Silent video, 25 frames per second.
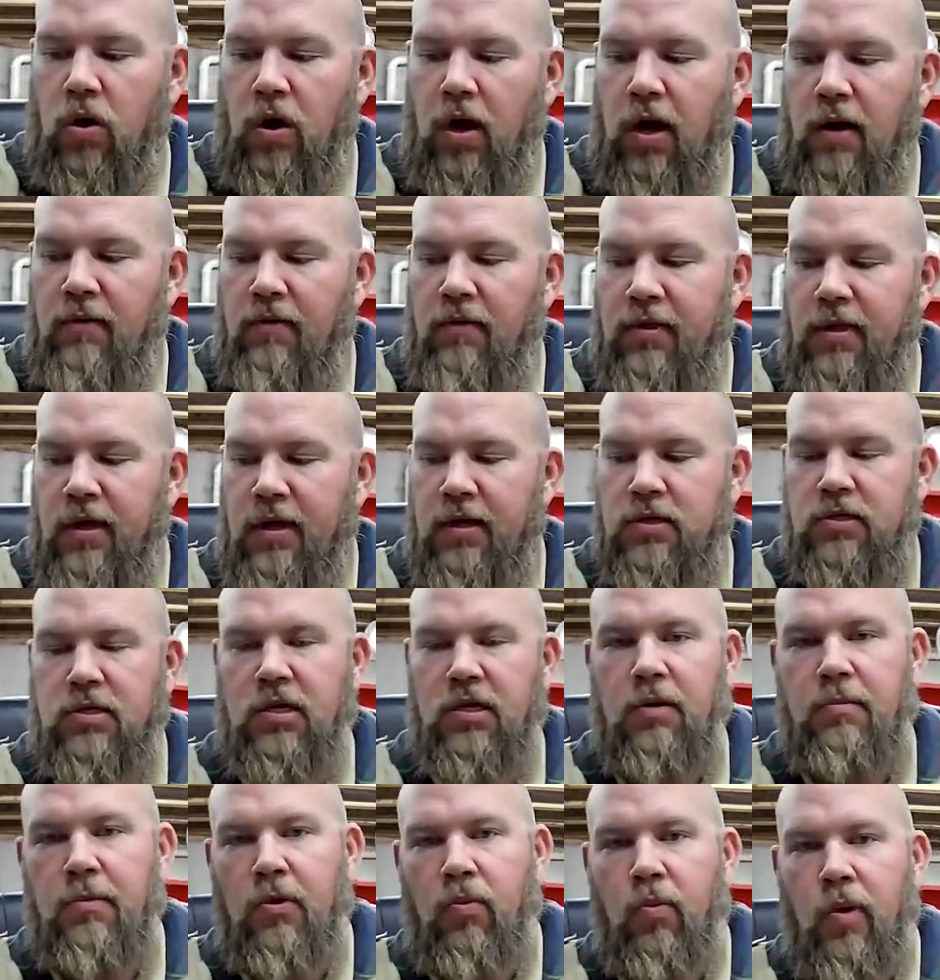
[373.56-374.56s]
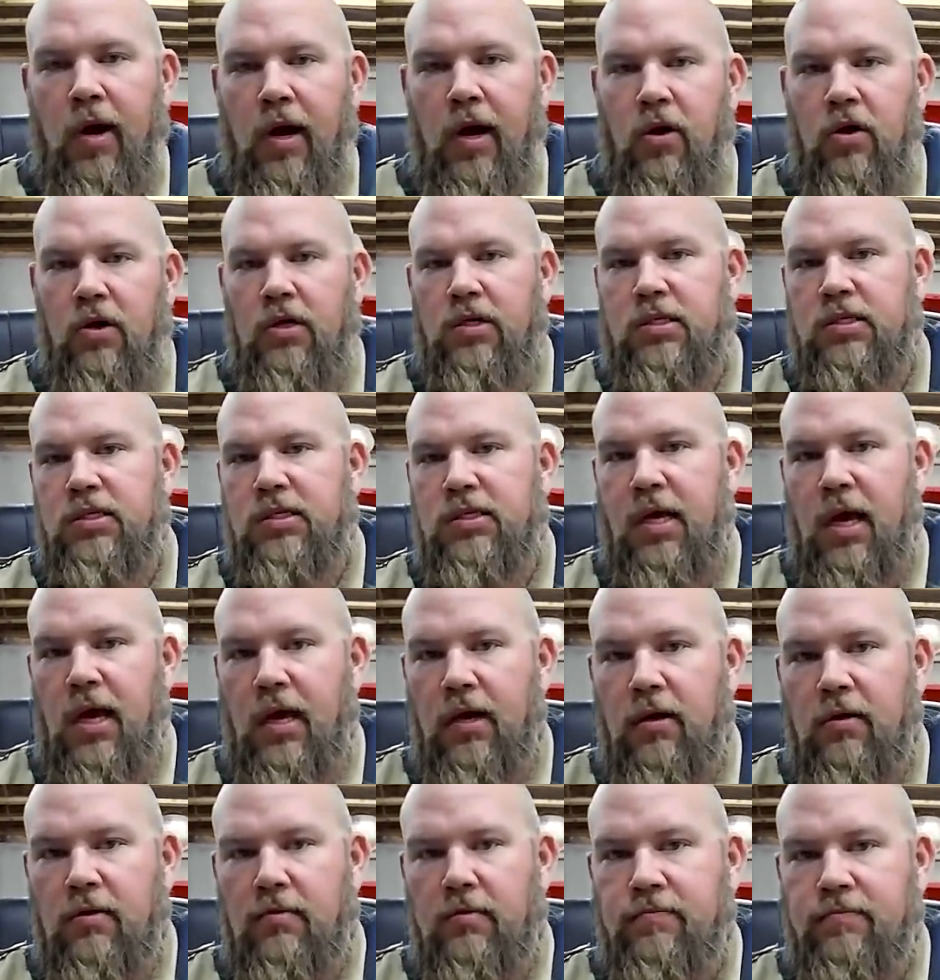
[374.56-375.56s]
everything is going to be weighed on a
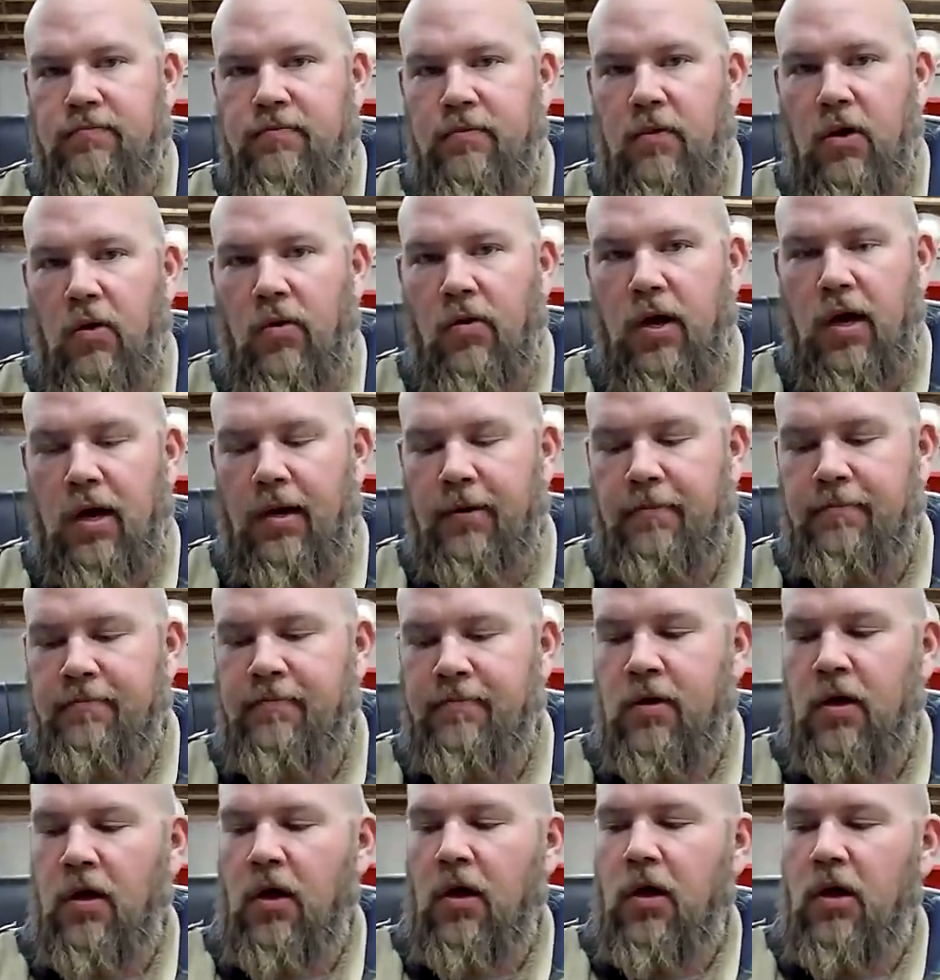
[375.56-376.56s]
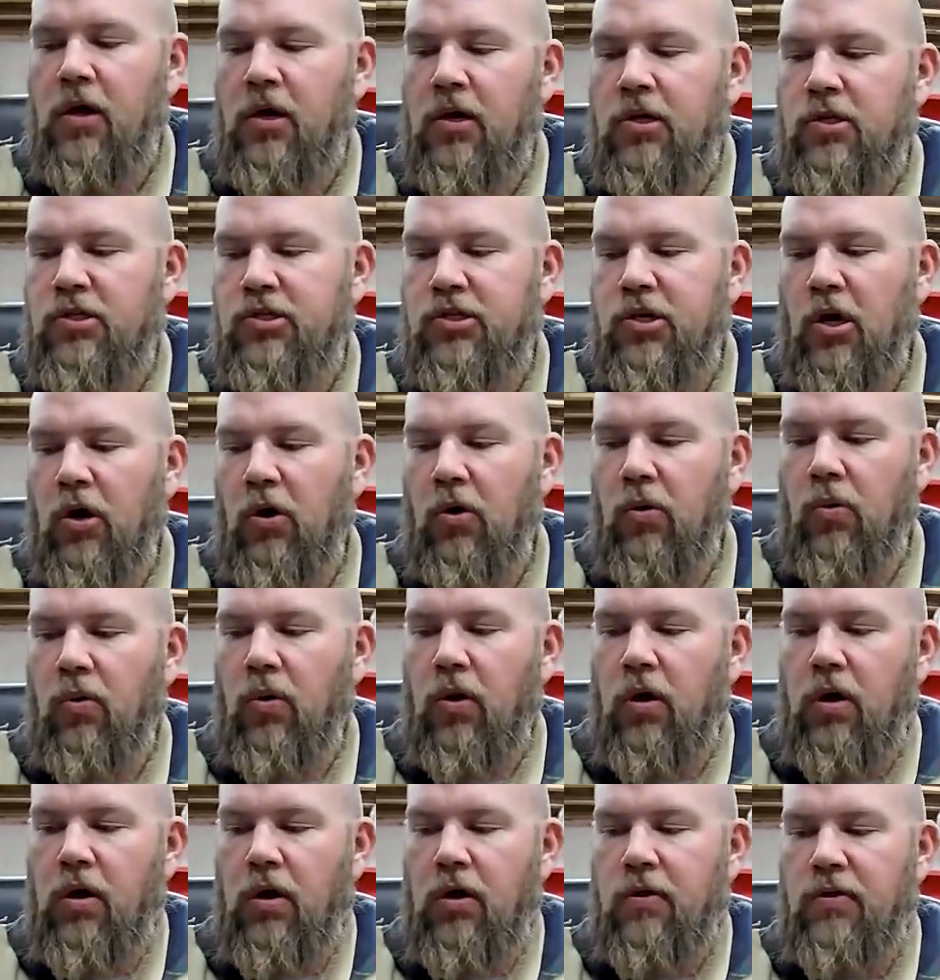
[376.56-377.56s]
scale, okay? So
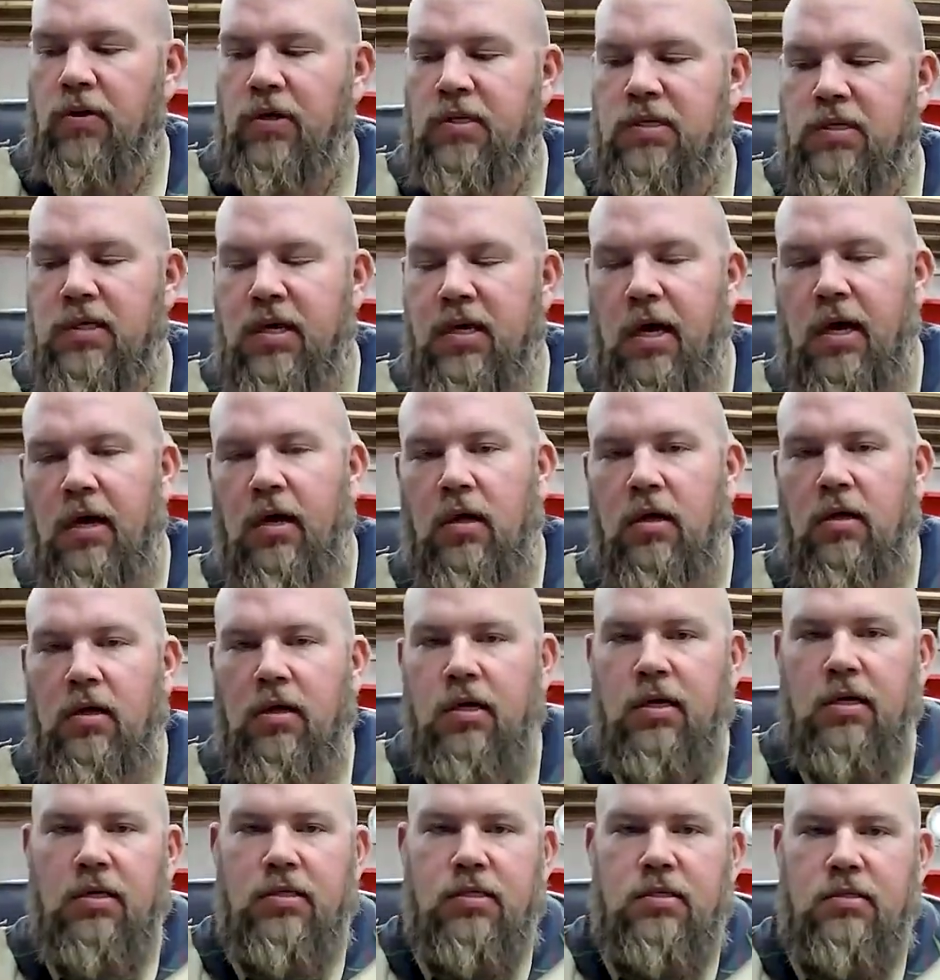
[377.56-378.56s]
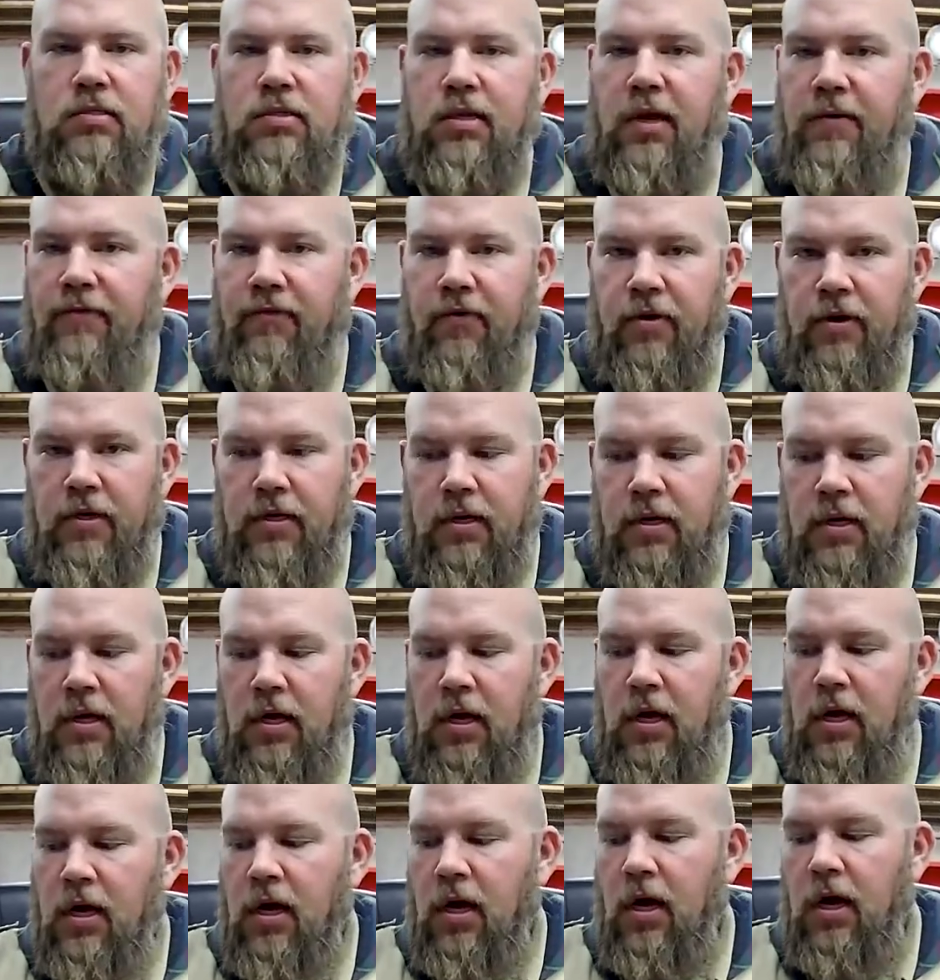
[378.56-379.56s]
the scale is different.
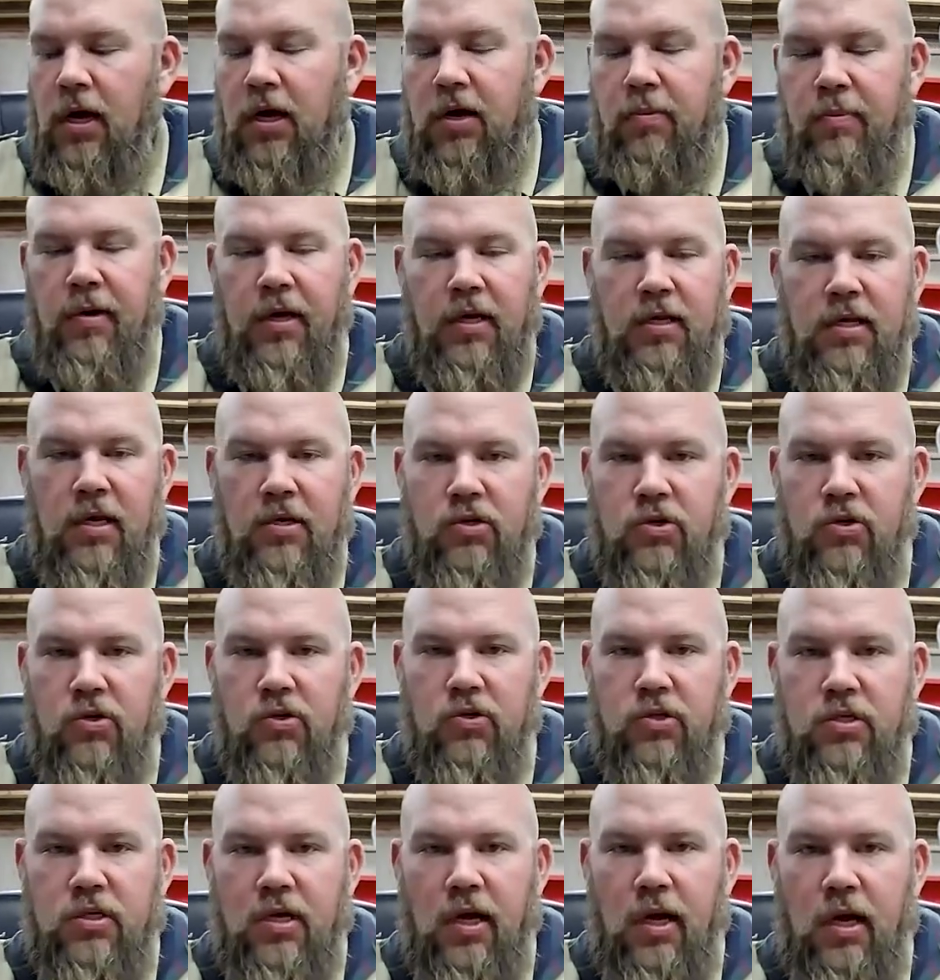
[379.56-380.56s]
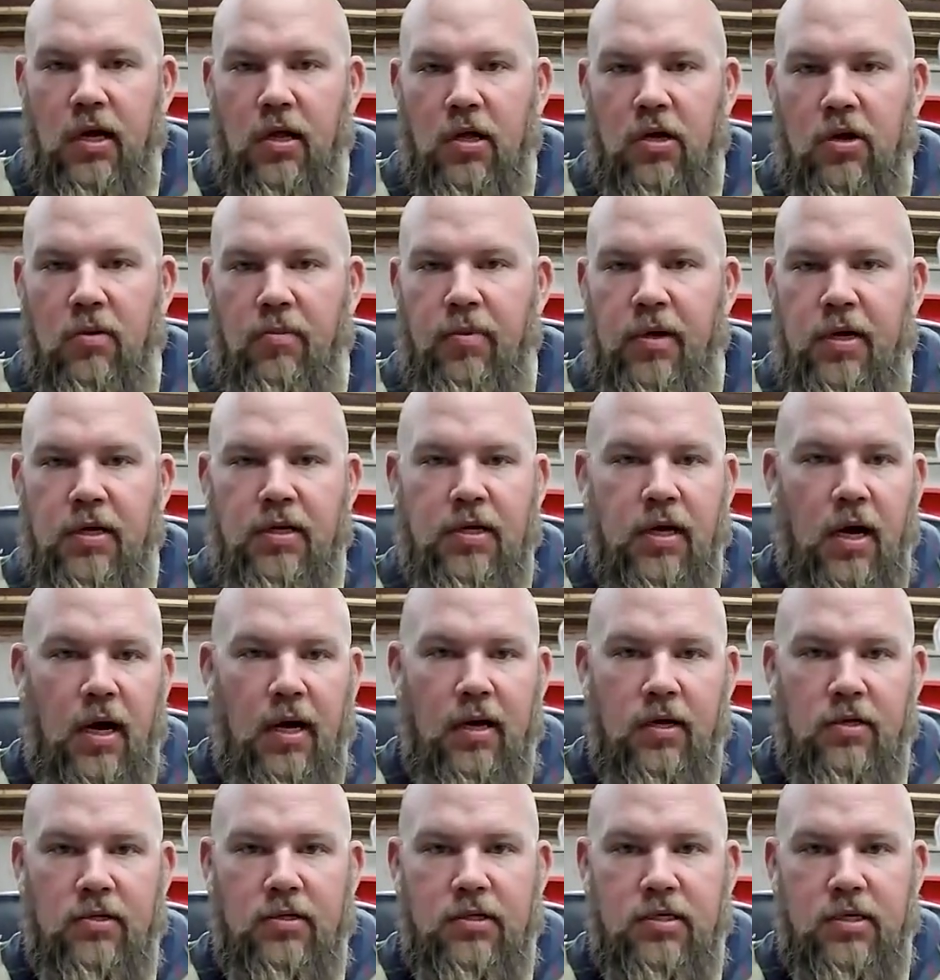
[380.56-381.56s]
It could be a digital scale, it could be a
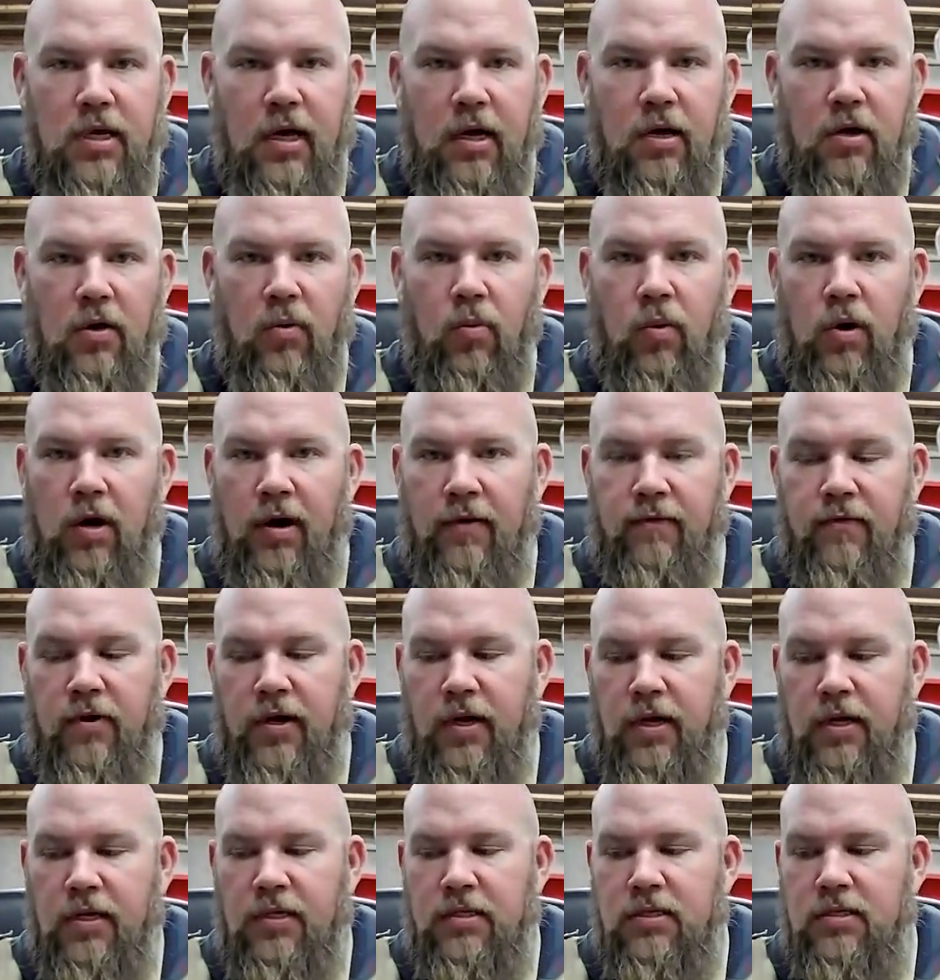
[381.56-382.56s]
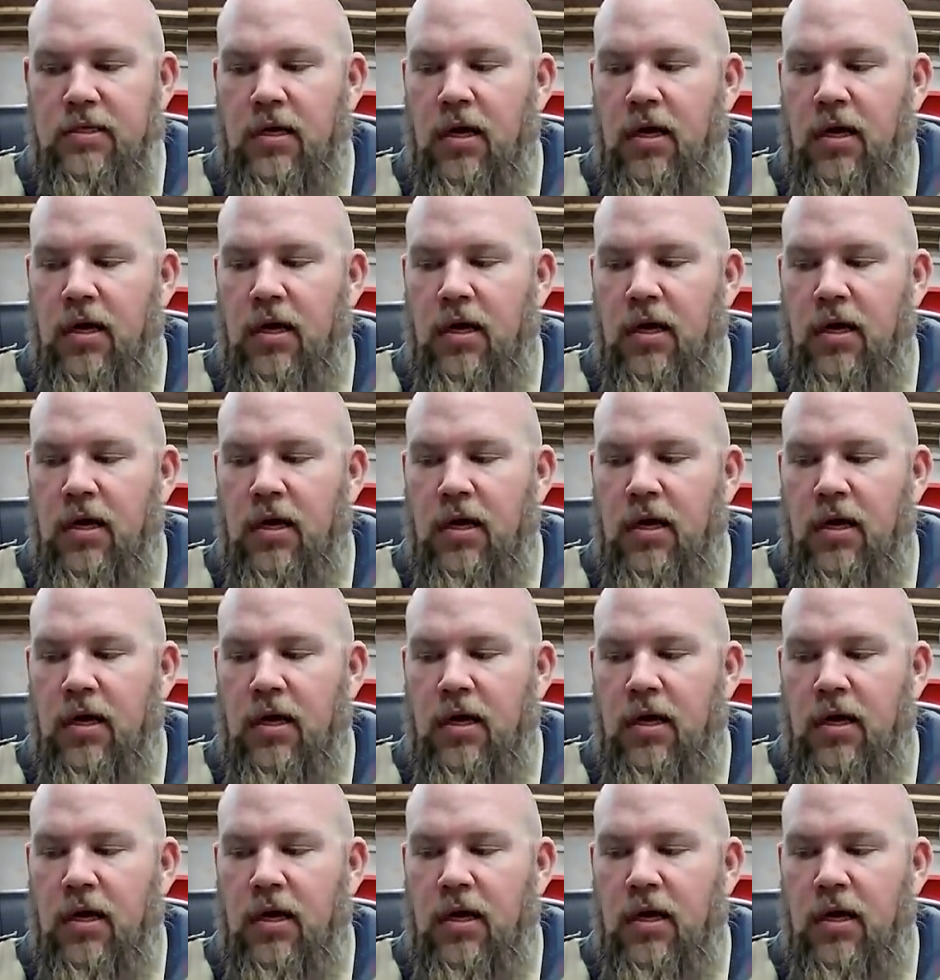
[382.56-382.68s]
dialed scale, whatever it is.